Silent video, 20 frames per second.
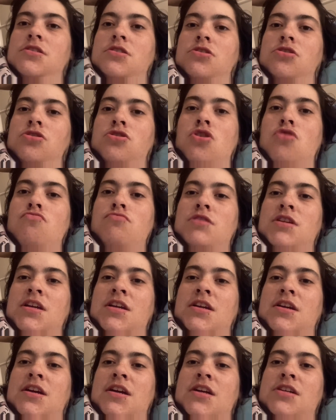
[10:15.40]
No
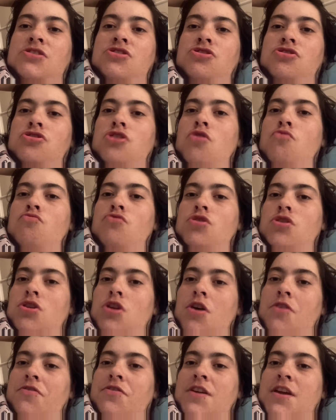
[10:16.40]
leakage, no
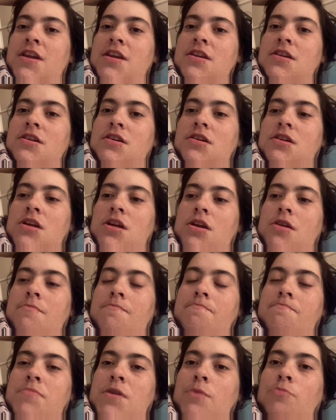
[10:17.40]
nothing.
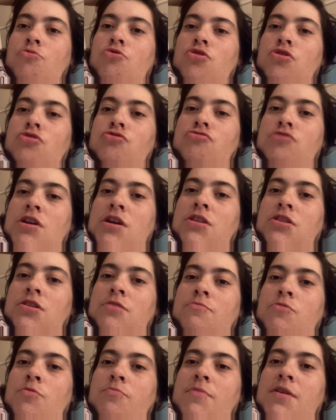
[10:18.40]
But I'm going to try
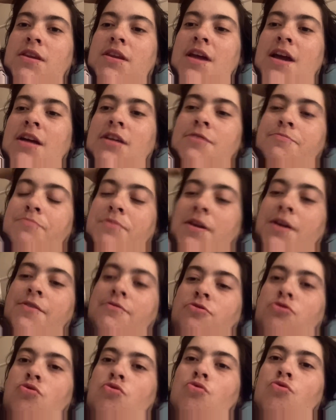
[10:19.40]
them on my next
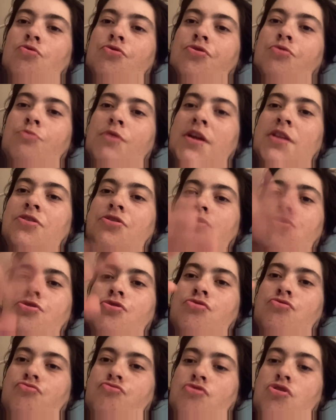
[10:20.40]
period all the way
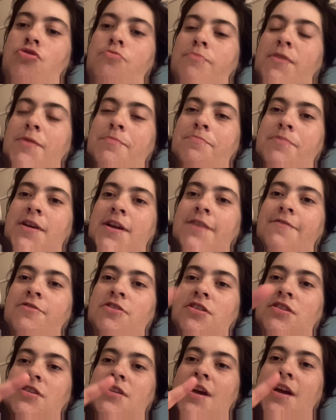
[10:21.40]
through my
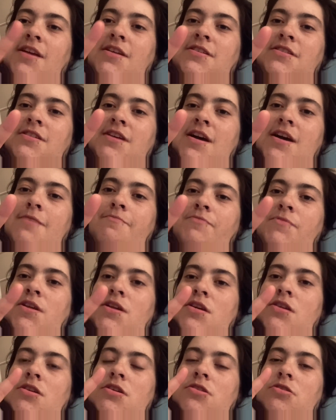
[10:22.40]
period next time.
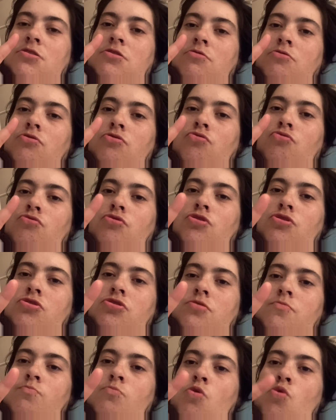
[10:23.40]
So I'm going to order
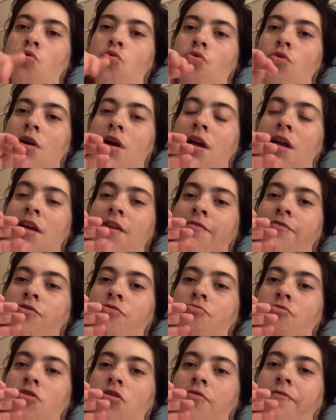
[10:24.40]
some more and give
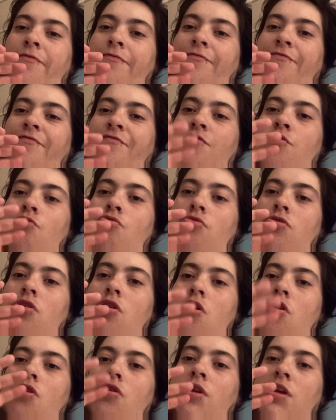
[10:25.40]
you a full
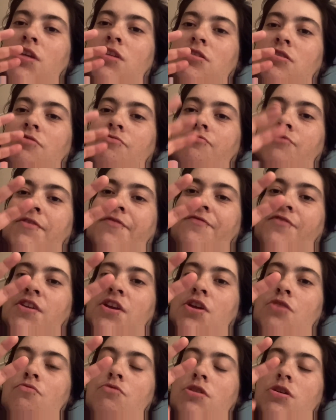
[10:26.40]
honest
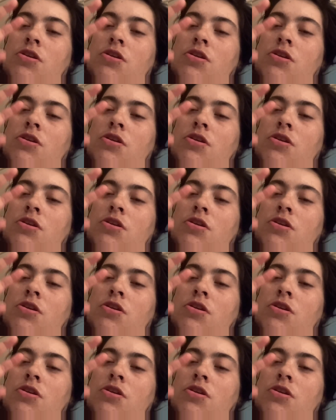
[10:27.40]
review.